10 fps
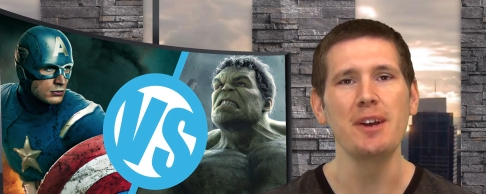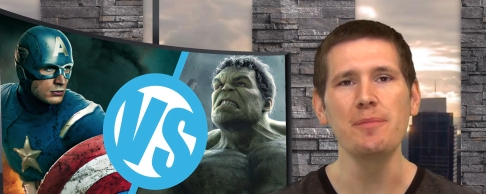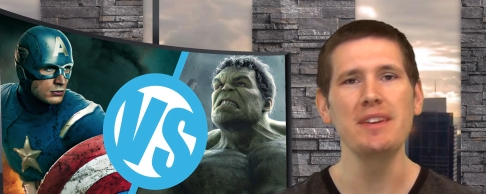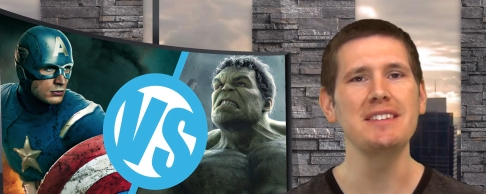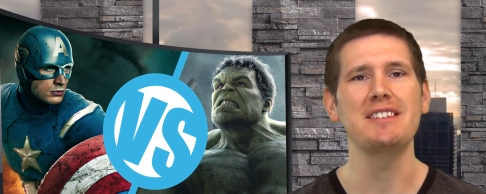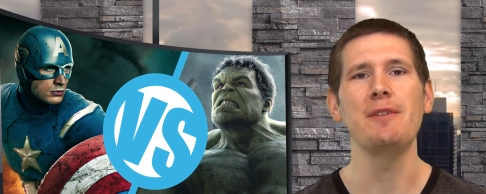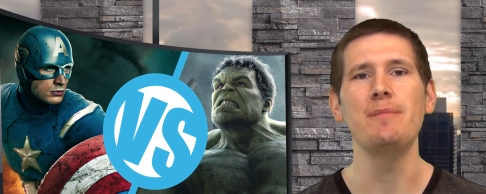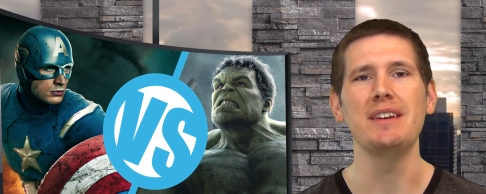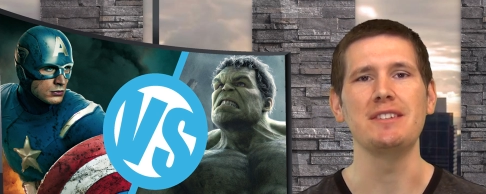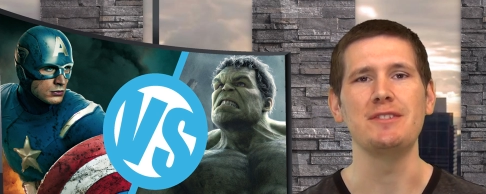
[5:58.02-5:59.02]
Speaker 1: Some things can
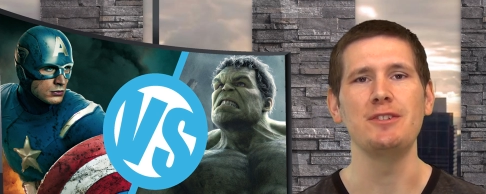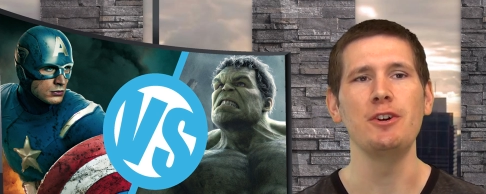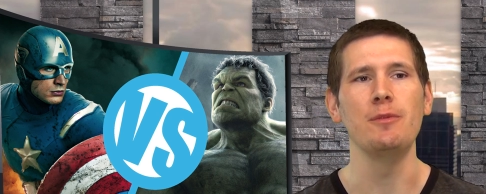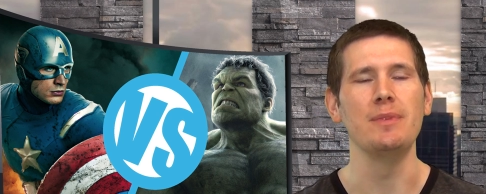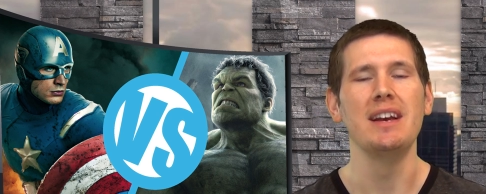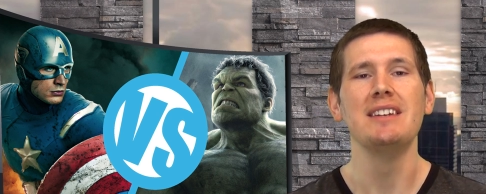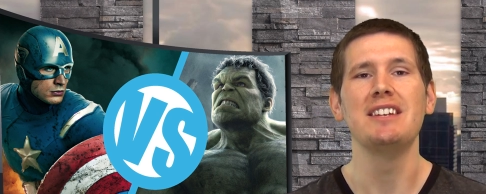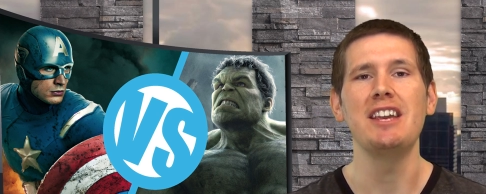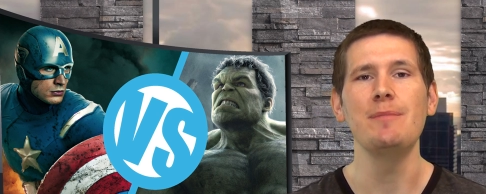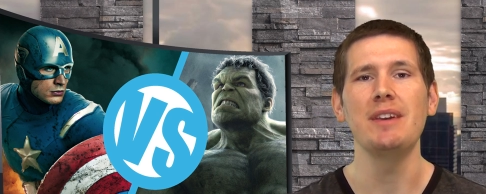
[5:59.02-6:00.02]
be assumed
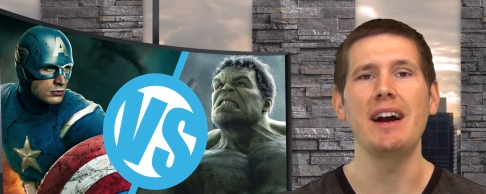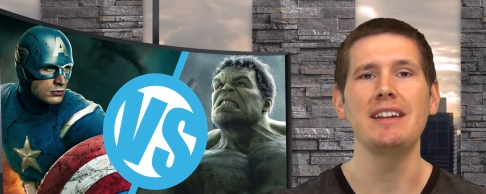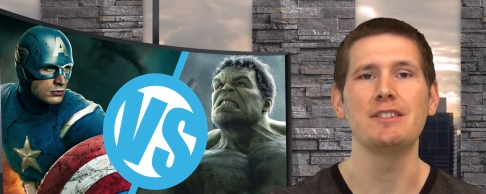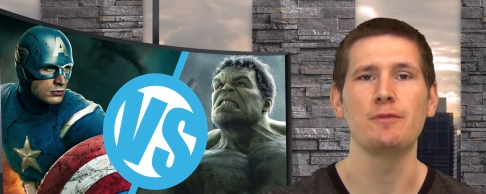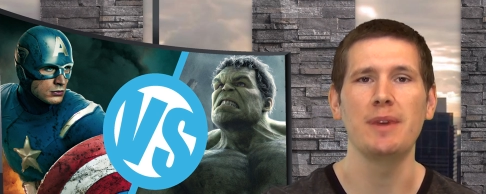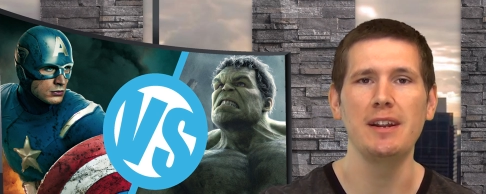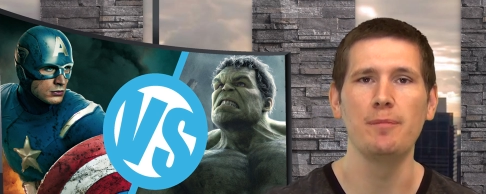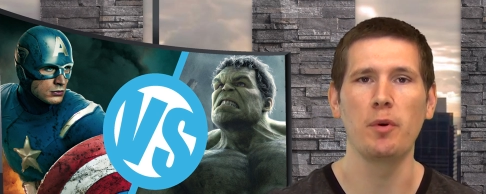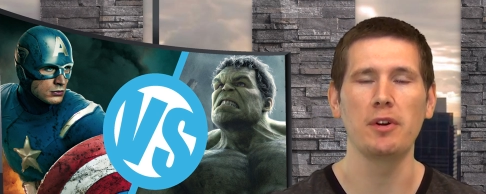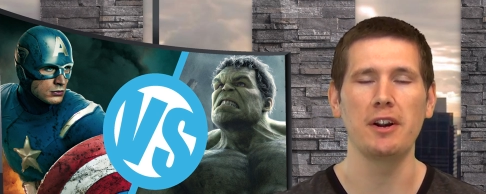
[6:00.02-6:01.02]
to keep the audience from
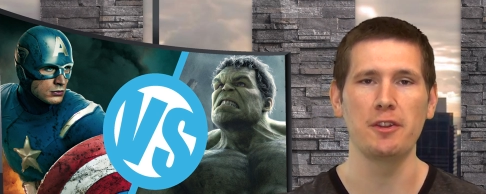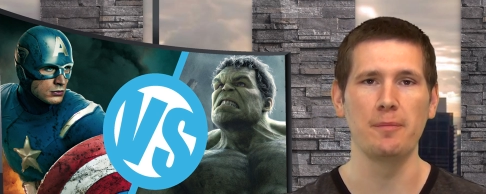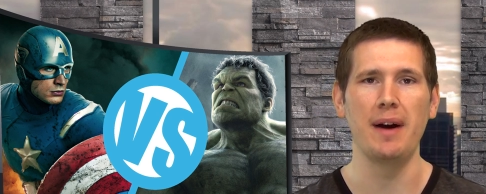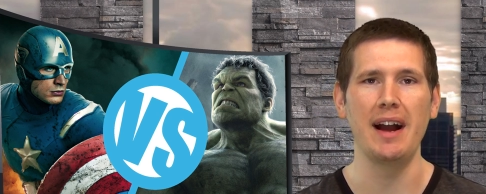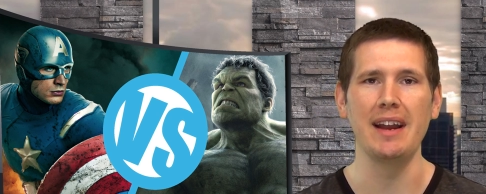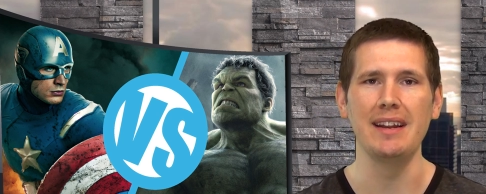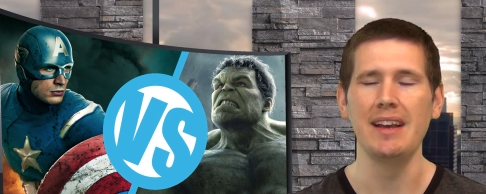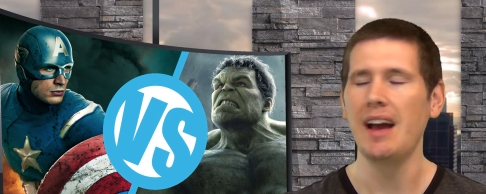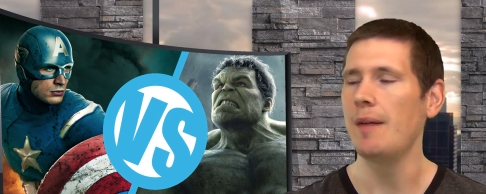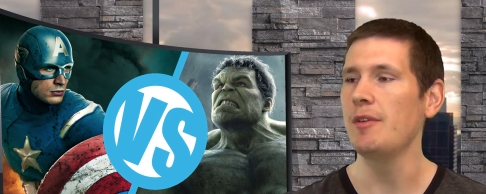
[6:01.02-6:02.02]
getting bored out of their mind.
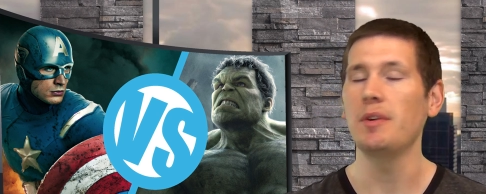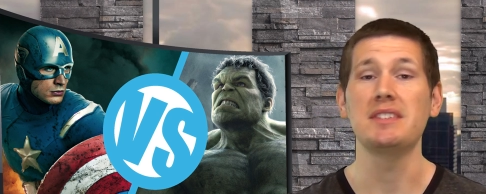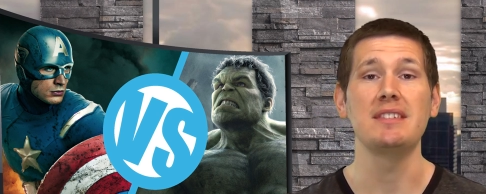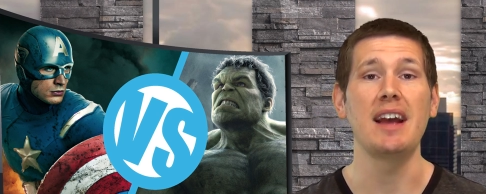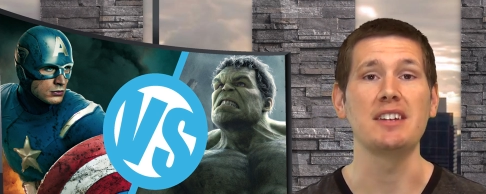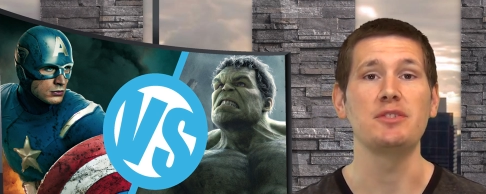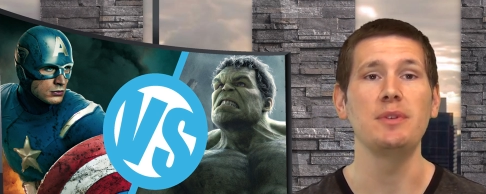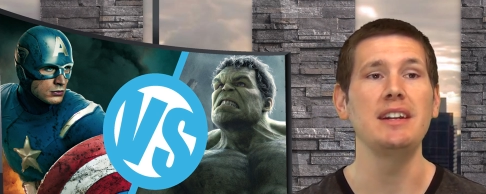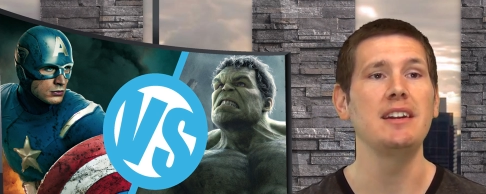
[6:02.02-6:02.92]
I mean, what's next? Do we